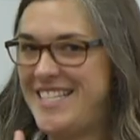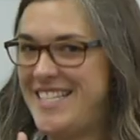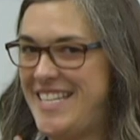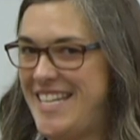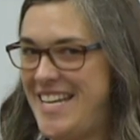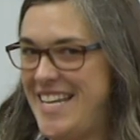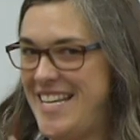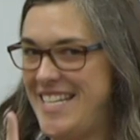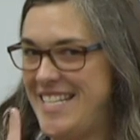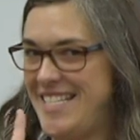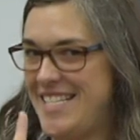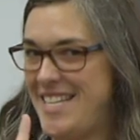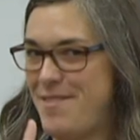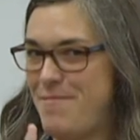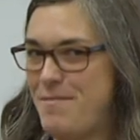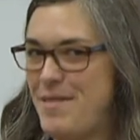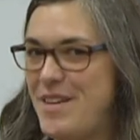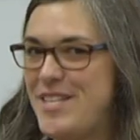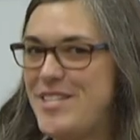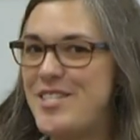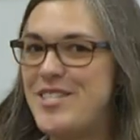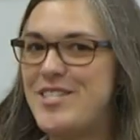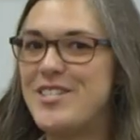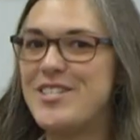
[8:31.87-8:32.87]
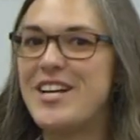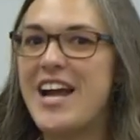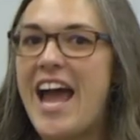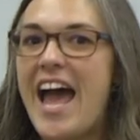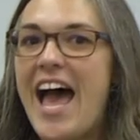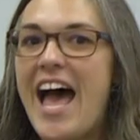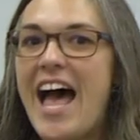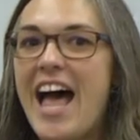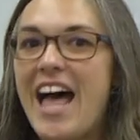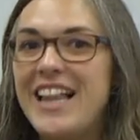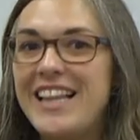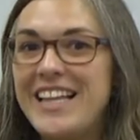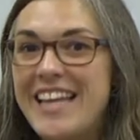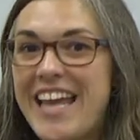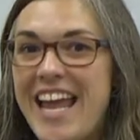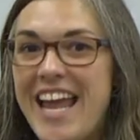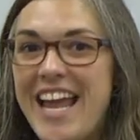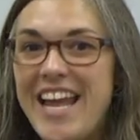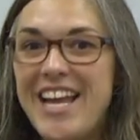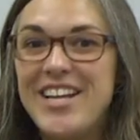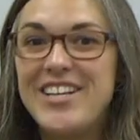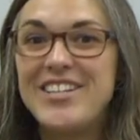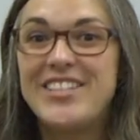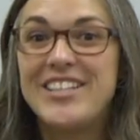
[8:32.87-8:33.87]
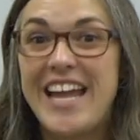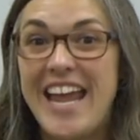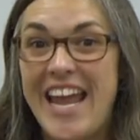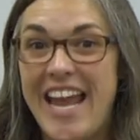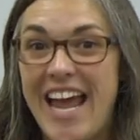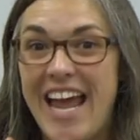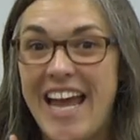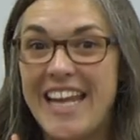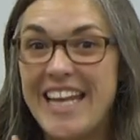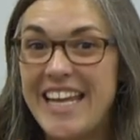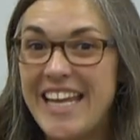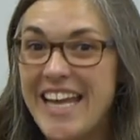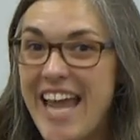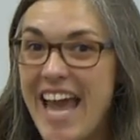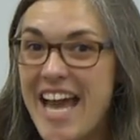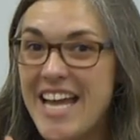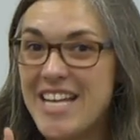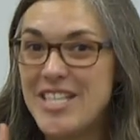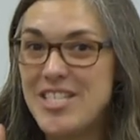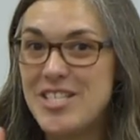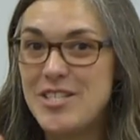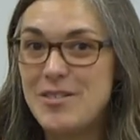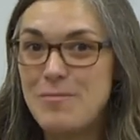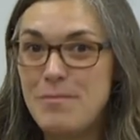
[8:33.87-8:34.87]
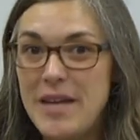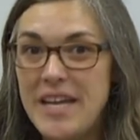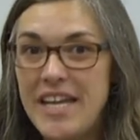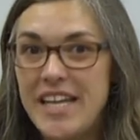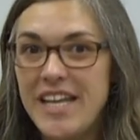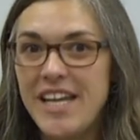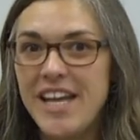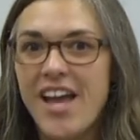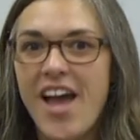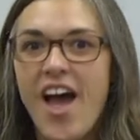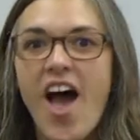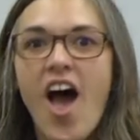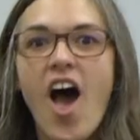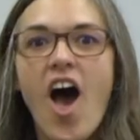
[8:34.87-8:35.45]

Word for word: Teasing Mr. Alligator, can't catch me.